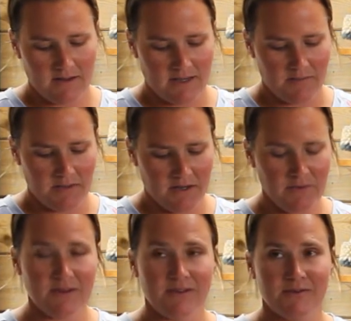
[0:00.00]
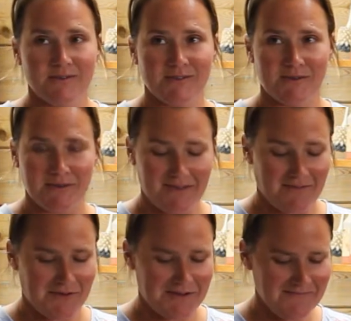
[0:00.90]
Keeping up with those is always
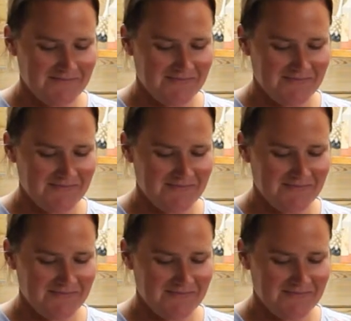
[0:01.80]
fun.